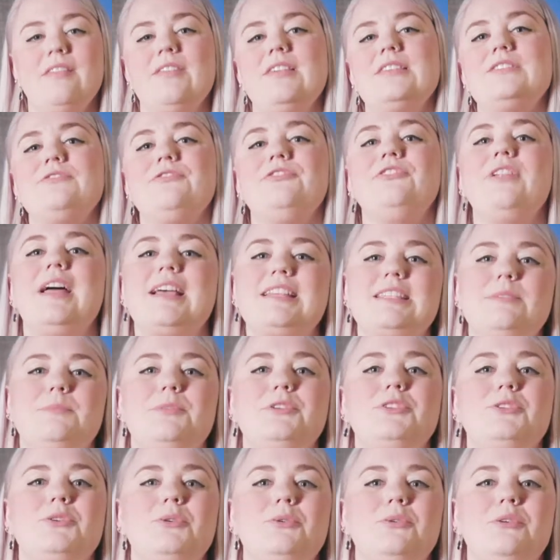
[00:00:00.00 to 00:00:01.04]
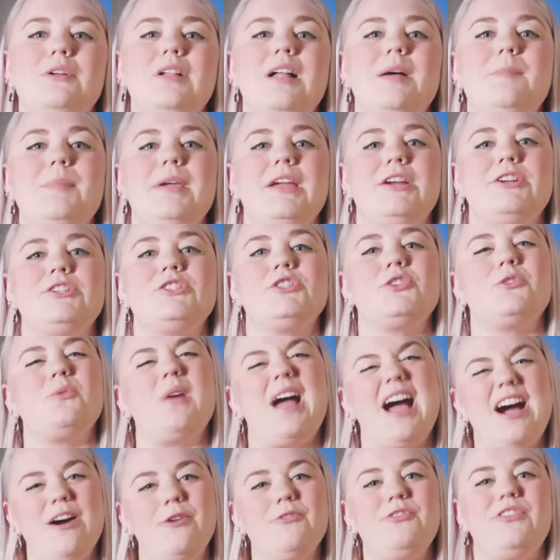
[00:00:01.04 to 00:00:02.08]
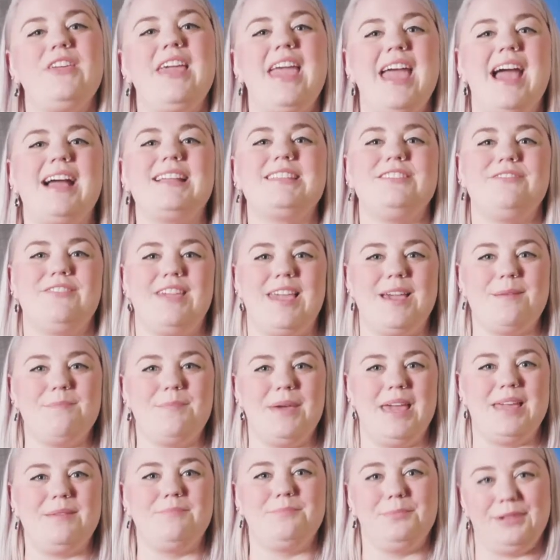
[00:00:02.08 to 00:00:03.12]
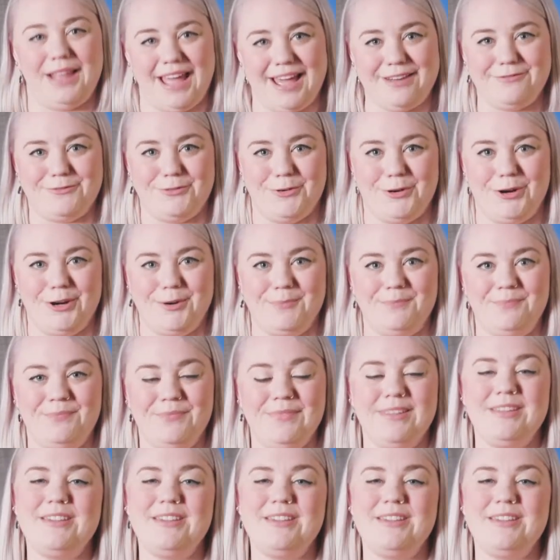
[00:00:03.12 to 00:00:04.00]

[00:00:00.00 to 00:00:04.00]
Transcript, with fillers: This flexible tool appears throughout the Active Campaign platform.